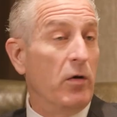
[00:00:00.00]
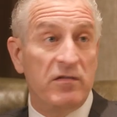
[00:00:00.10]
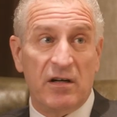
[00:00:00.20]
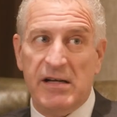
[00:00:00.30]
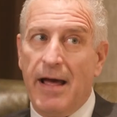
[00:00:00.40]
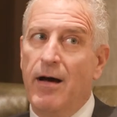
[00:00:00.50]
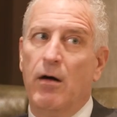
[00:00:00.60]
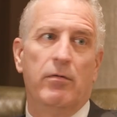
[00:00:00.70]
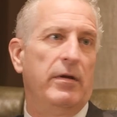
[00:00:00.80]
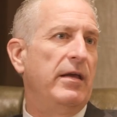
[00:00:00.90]
bonds are
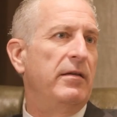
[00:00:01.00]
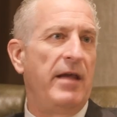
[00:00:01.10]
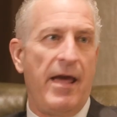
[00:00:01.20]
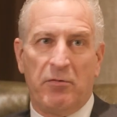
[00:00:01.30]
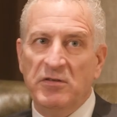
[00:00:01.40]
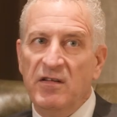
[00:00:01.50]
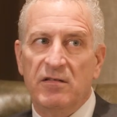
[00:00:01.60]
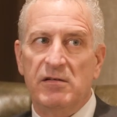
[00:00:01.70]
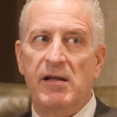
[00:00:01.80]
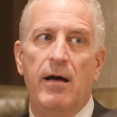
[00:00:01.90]
down and
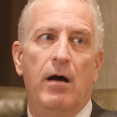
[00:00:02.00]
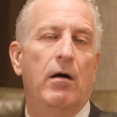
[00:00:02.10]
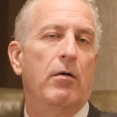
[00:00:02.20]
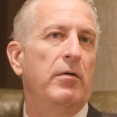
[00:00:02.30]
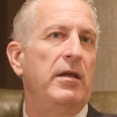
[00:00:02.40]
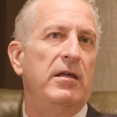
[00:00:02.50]
equities are down